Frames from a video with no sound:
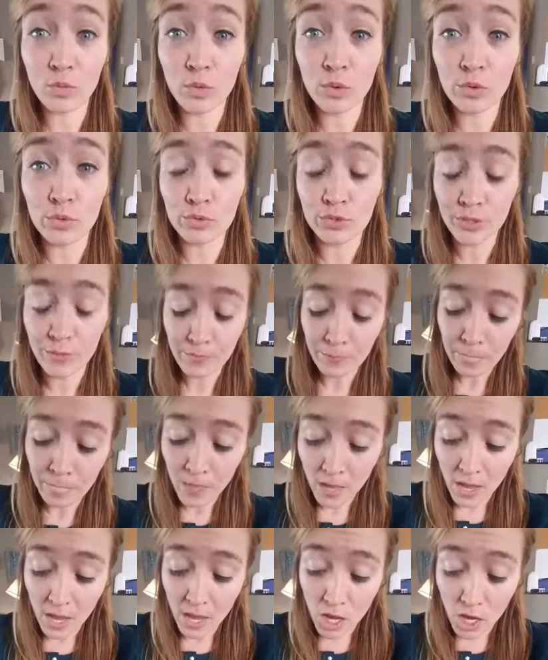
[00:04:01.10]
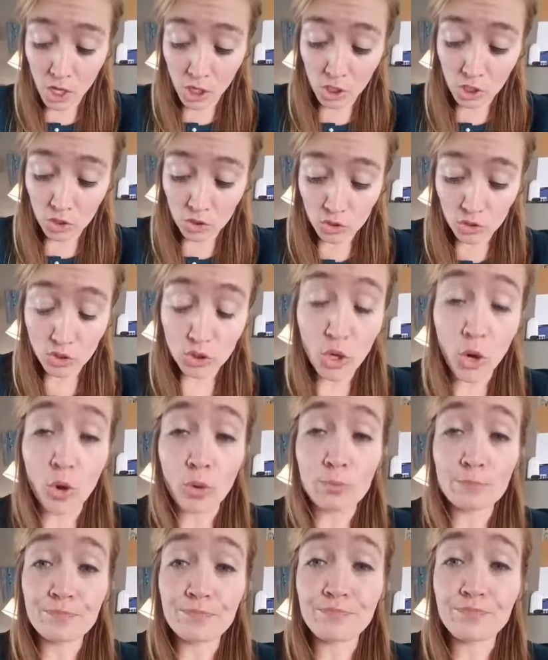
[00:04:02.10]
wound.
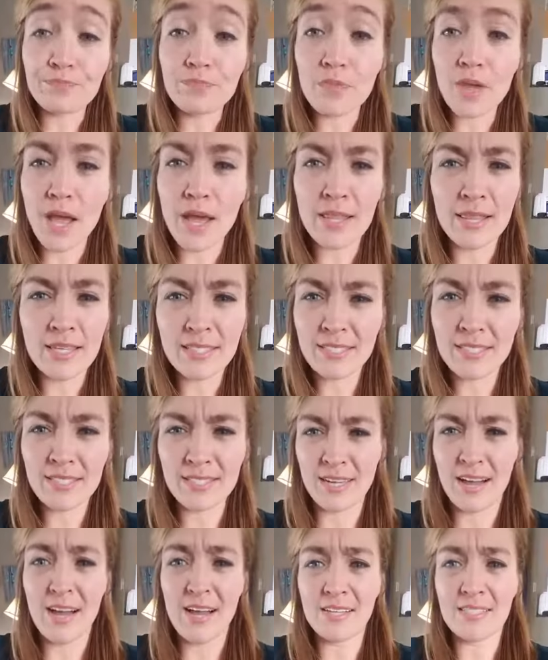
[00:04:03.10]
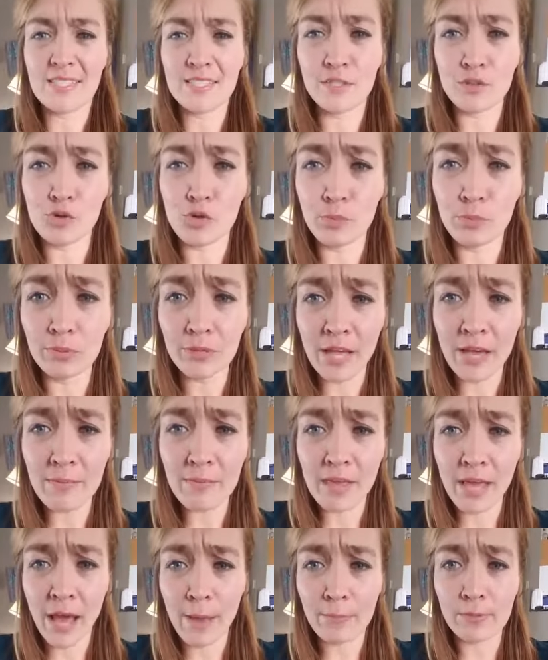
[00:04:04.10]
So, this is not to blame
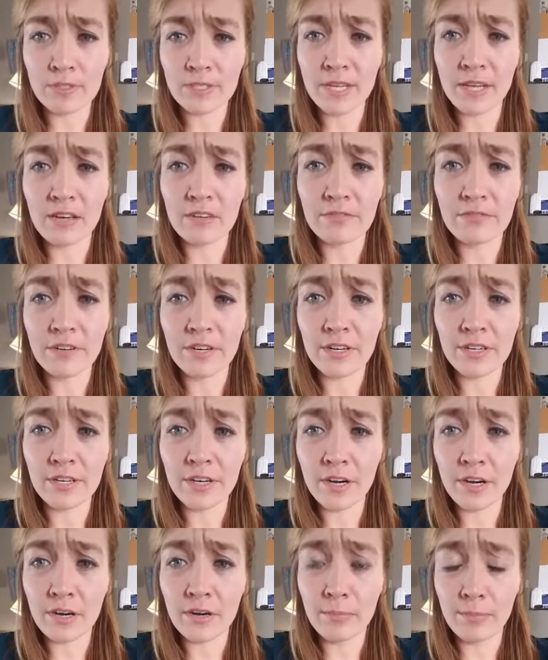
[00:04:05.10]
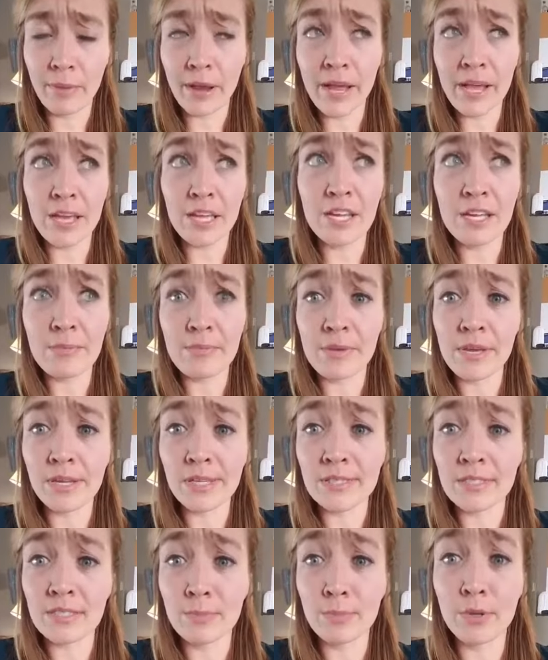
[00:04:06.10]
the apple cider vinegar by any
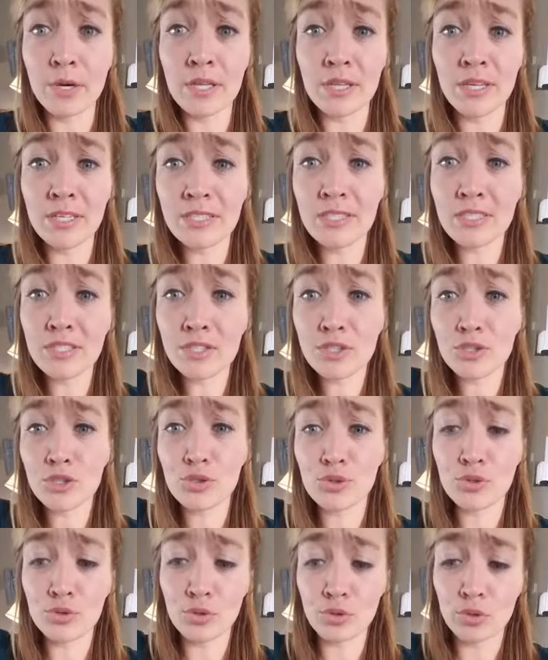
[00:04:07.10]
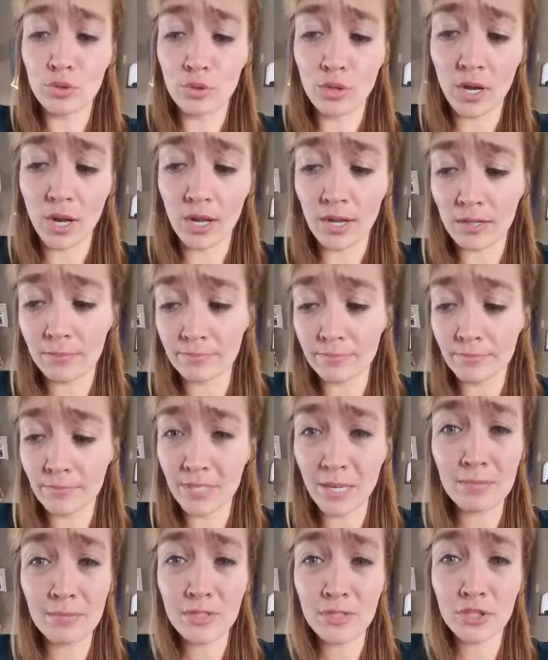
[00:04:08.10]
means, but this is to
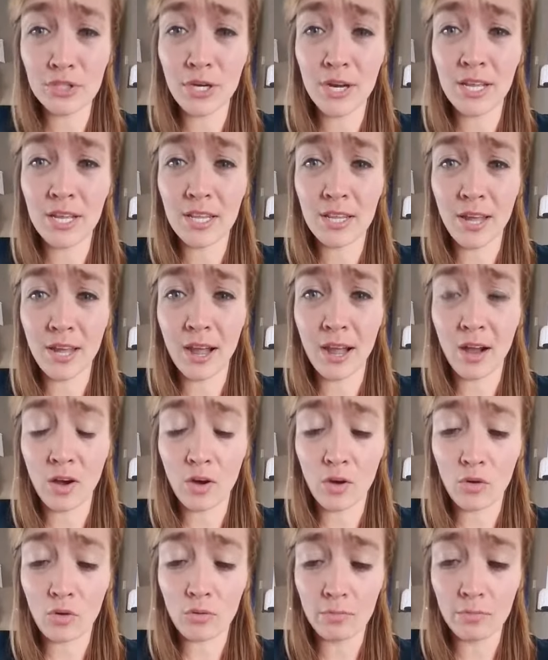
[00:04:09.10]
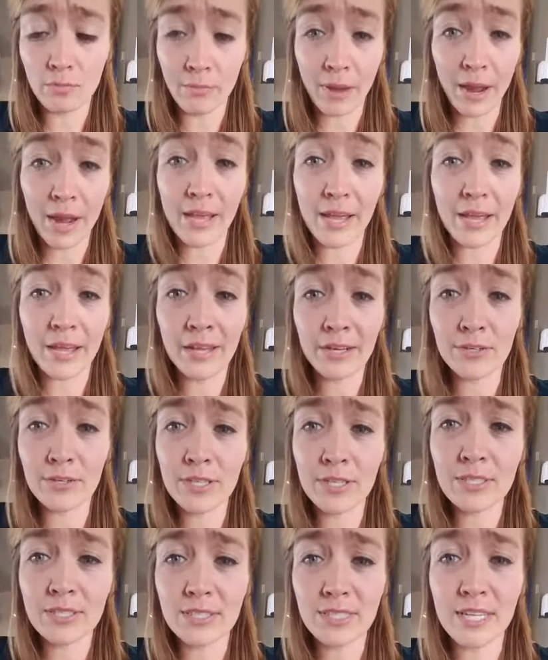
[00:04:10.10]
demonstrate how my
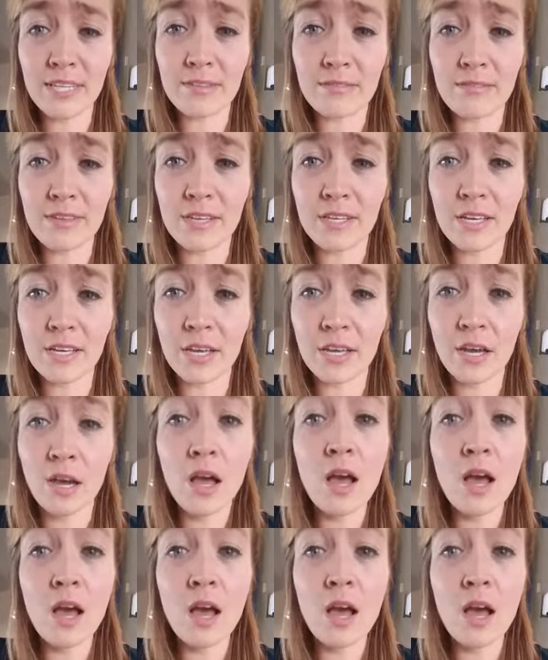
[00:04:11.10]
ignorance in thinking